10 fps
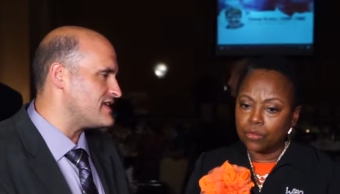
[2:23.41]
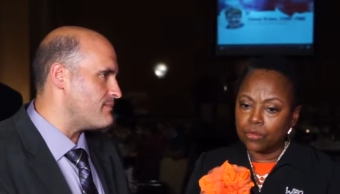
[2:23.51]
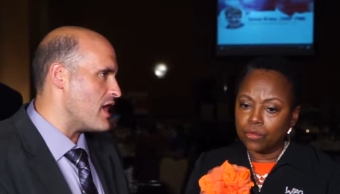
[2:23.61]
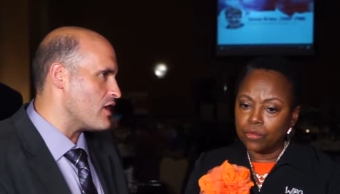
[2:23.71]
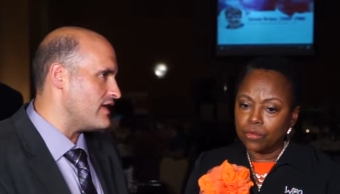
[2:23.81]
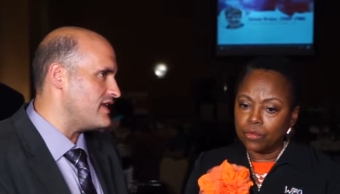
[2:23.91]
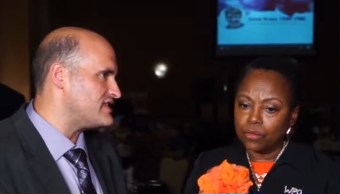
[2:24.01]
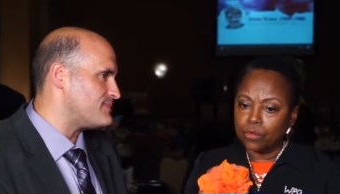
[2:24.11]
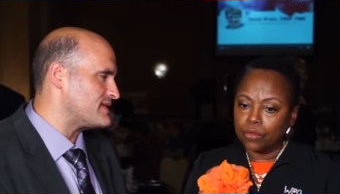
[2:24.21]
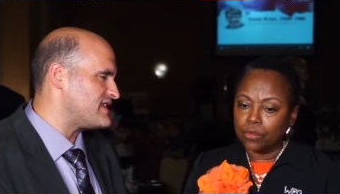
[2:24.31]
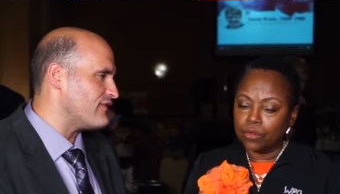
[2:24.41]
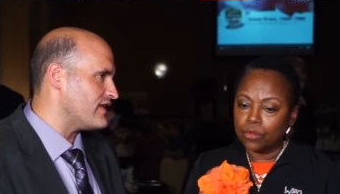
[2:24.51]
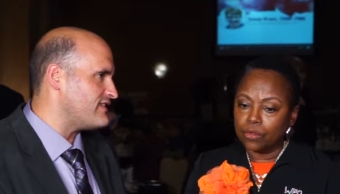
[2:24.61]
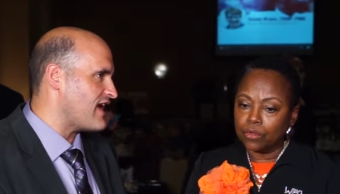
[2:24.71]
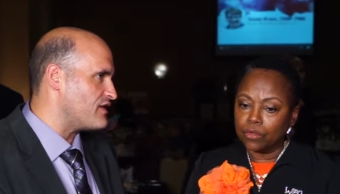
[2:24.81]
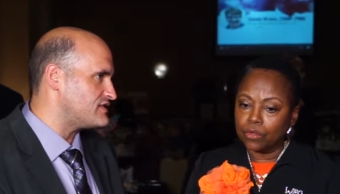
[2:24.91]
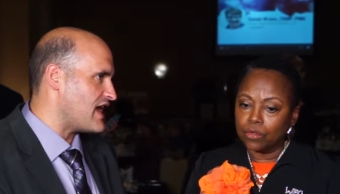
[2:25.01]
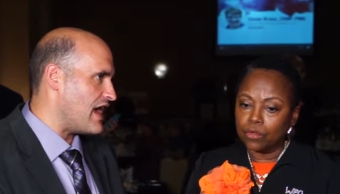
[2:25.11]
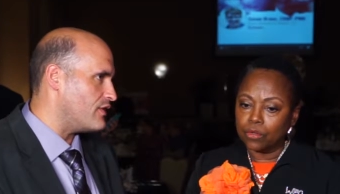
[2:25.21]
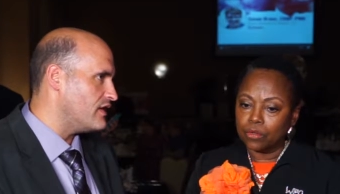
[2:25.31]
Speaker 1: in Maryland and specifically
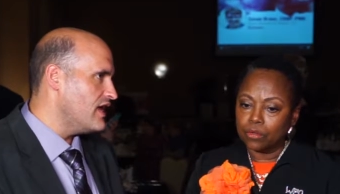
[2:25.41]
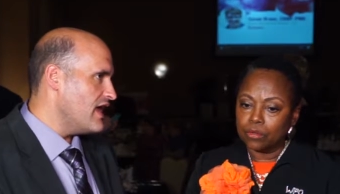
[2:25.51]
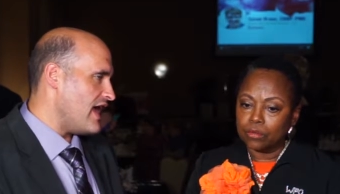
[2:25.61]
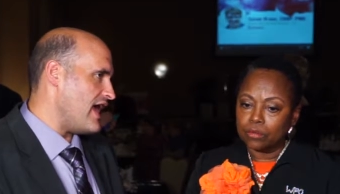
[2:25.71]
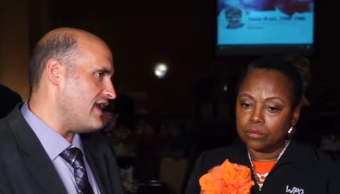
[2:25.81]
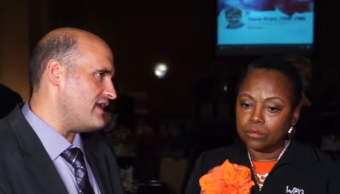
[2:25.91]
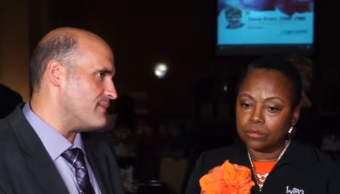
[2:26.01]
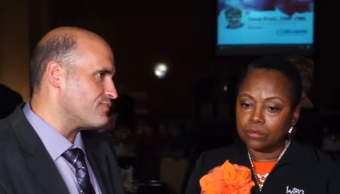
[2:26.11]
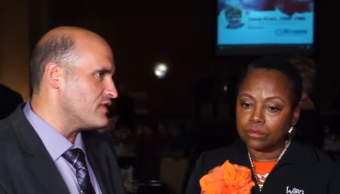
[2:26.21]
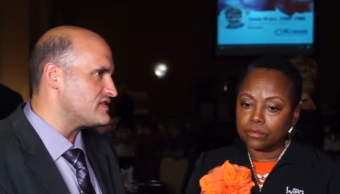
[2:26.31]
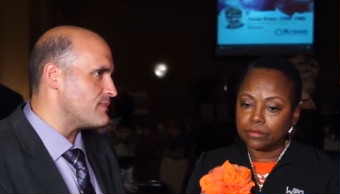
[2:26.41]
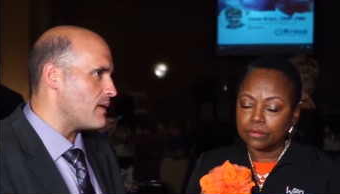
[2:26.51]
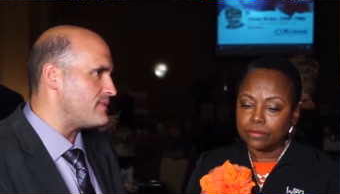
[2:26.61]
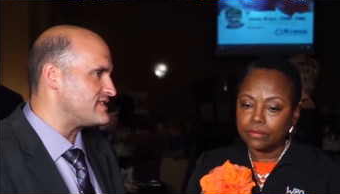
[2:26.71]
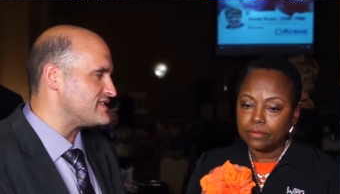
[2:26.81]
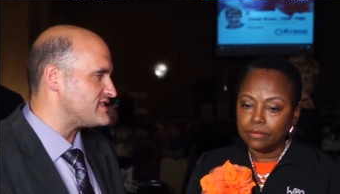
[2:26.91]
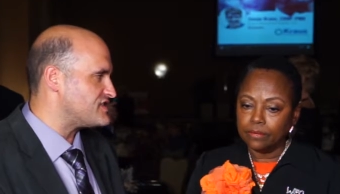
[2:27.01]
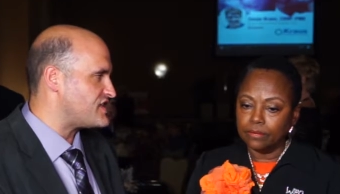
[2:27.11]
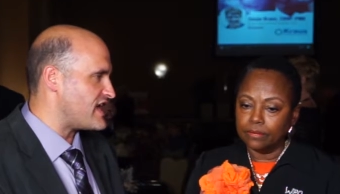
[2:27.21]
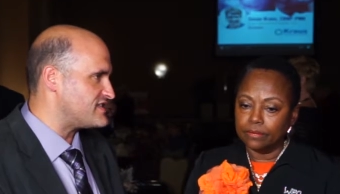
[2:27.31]
downtown and improve small
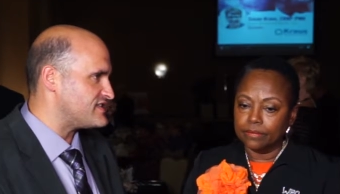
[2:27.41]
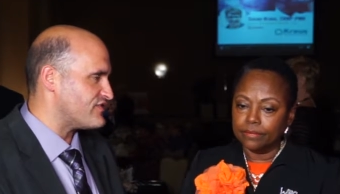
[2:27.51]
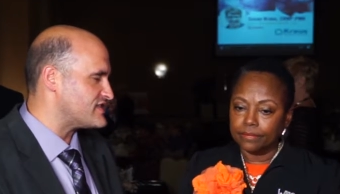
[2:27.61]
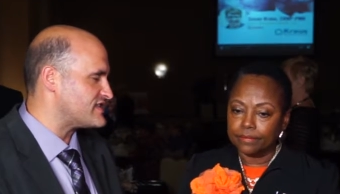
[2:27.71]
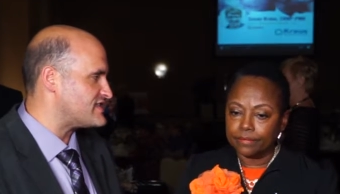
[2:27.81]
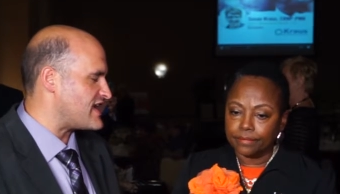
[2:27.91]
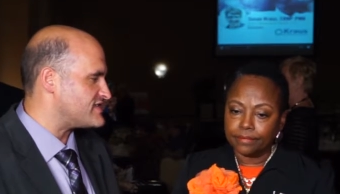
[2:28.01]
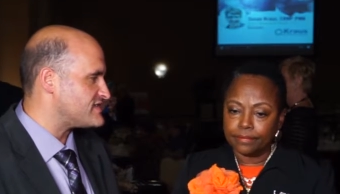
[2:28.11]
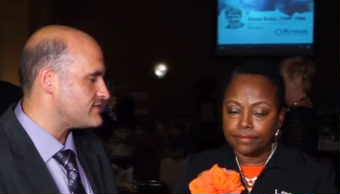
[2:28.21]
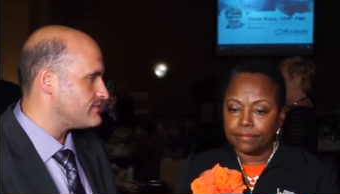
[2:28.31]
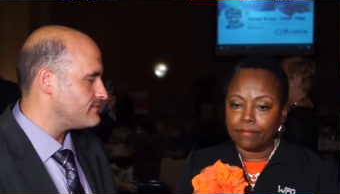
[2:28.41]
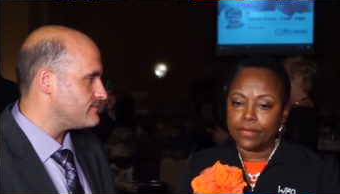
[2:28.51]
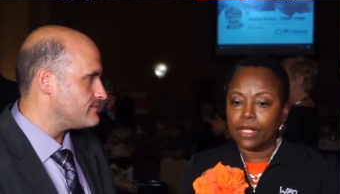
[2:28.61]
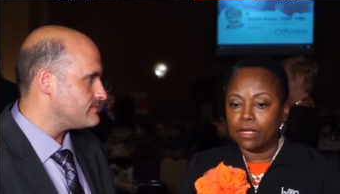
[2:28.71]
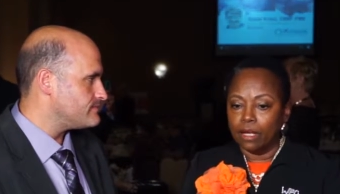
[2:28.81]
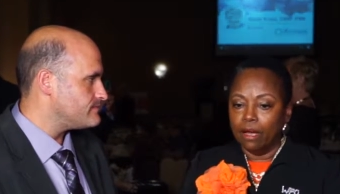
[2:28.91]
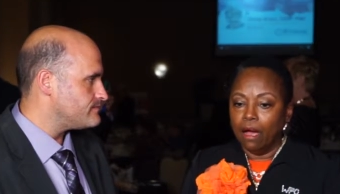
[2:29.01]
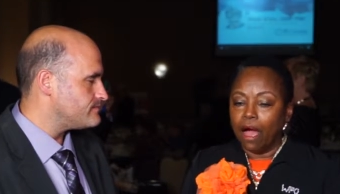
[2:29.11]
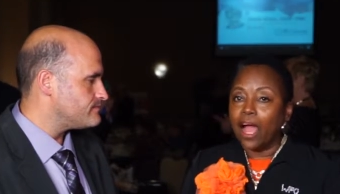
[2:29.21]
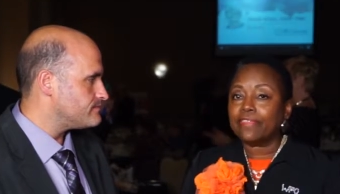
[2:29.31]
businesses' chances for success?
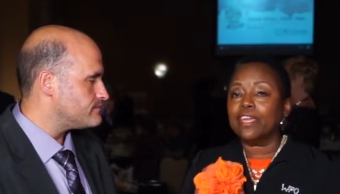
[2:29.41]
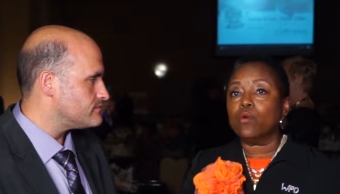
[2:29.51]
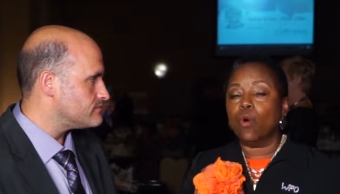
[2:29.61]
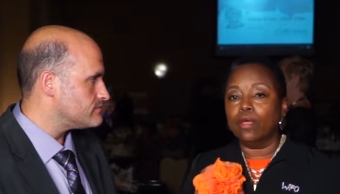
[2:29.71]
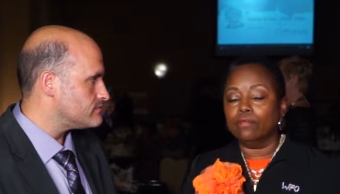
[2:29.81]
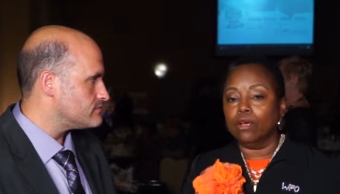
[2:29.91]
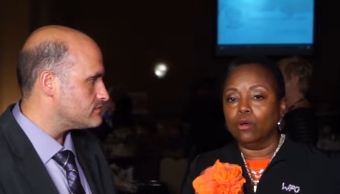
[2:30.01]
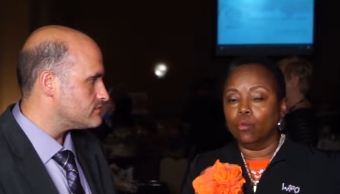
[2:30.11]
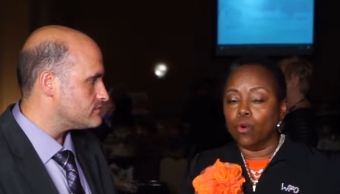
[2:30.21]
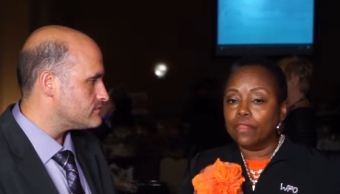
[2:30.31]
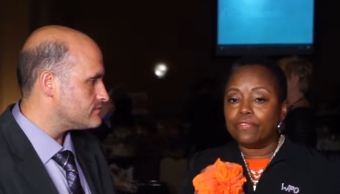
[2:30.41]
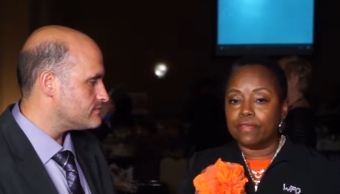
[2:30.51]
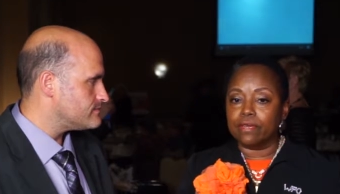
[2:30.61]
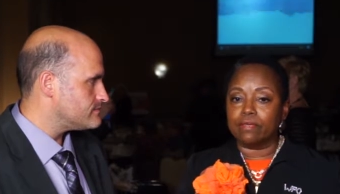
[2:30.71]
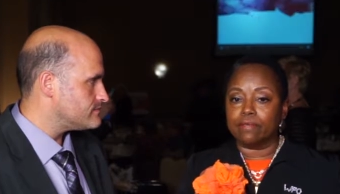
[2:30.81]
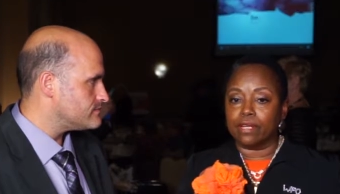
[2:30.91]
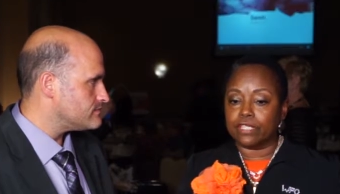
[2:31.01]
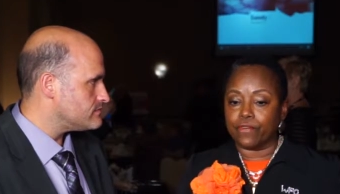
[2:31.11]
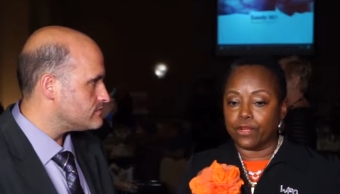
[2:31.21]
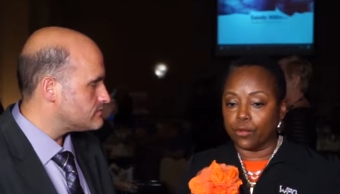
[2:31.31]
Speaker 2: I think one one thing that
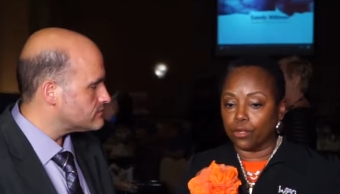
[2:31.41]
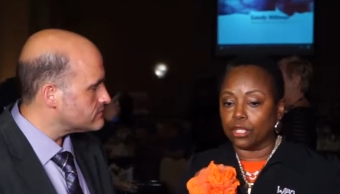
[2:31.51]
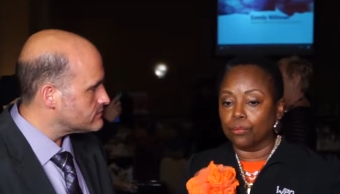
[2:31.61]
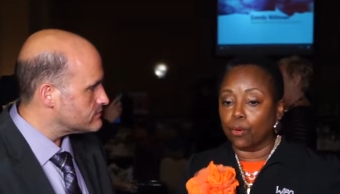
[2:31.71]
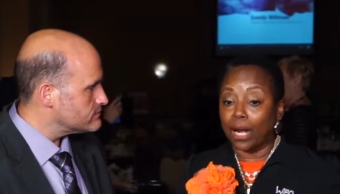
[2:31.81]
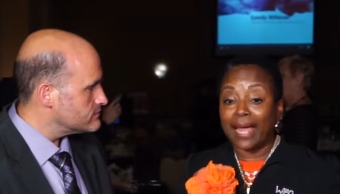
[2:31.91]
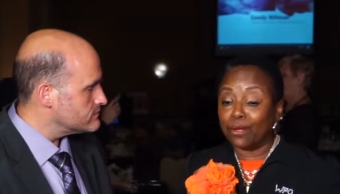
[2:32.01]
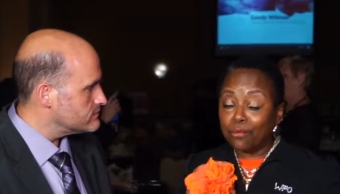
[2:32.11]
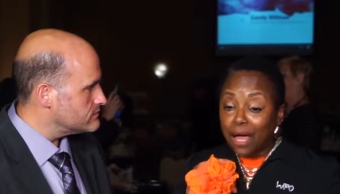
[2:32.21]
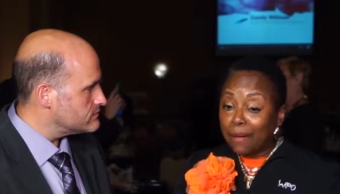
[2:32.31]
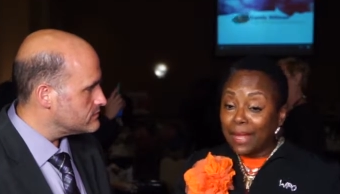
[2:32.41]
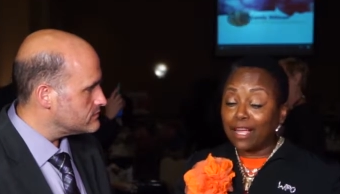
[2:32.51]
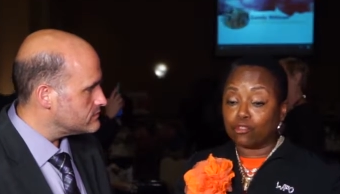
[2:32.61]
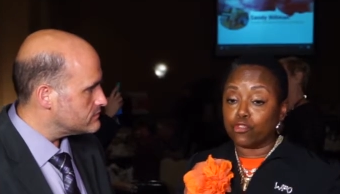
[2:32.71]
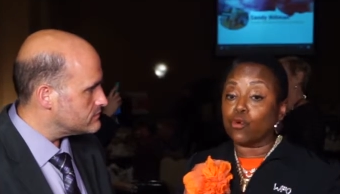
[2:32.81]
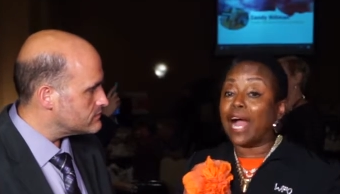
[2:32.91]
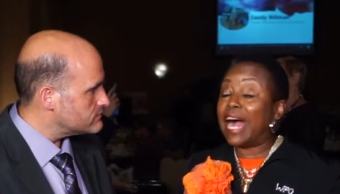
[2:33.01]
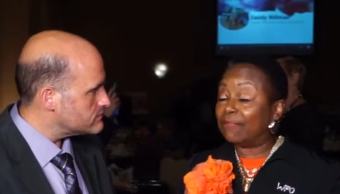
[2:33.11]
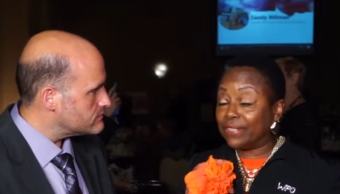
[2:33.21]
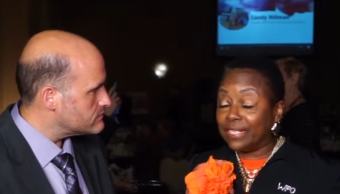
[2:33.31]
is very critical and important. I don't. I'm not so
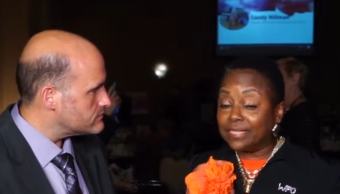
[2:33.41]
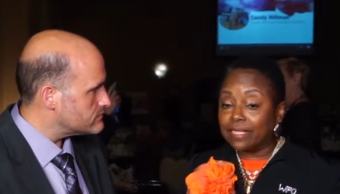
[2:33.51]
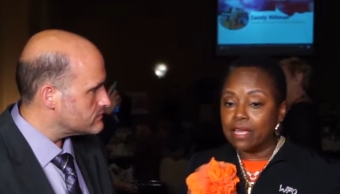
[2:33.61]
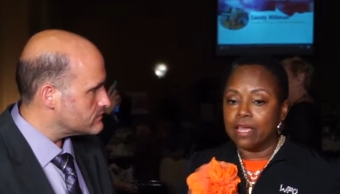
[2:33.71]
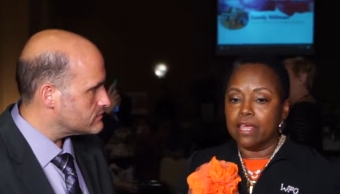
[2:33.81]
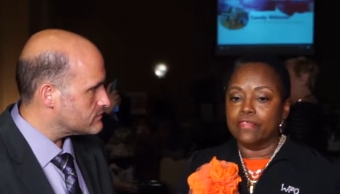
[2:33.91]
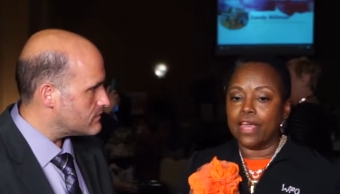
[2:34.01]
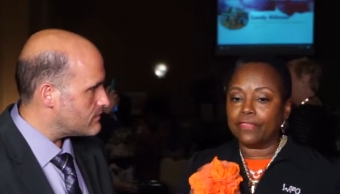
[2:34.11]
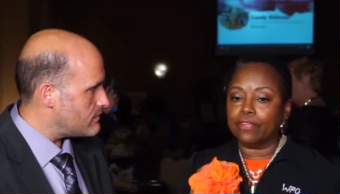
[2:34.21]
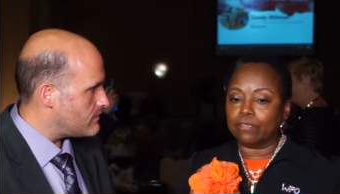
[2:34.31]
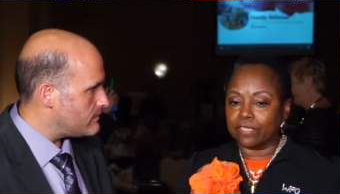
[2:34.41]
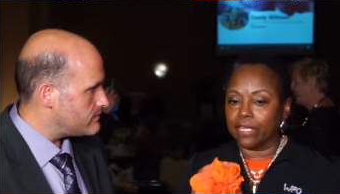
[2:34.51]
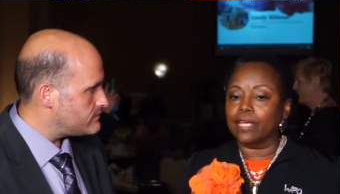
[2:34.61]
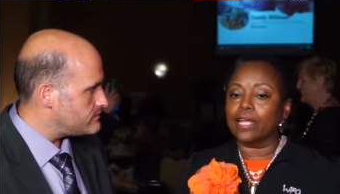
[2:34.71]
confident that they're singing